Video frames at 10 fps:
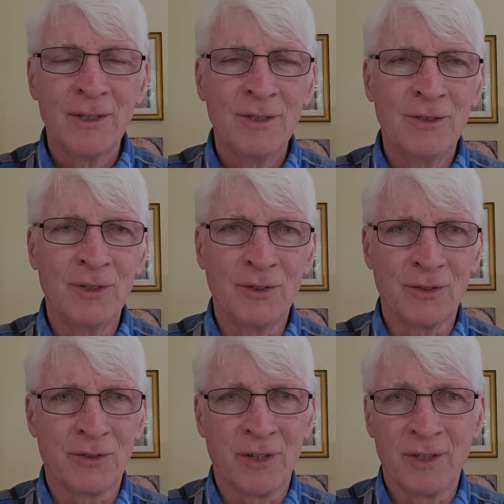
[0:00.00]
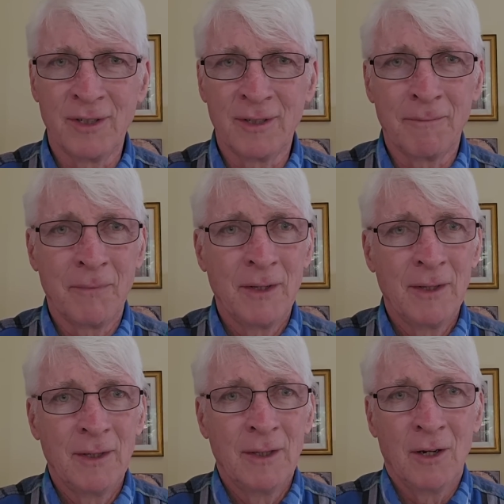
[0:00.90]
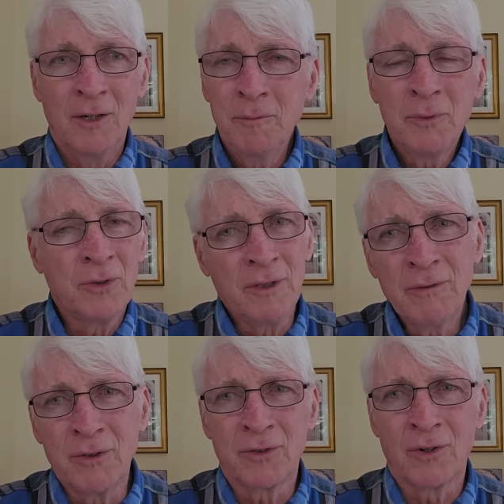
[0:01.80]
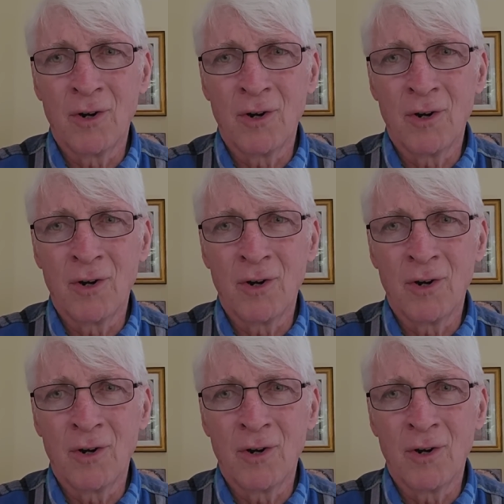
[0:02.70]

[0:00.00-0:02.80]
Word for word: Jesus saying, unbelievers are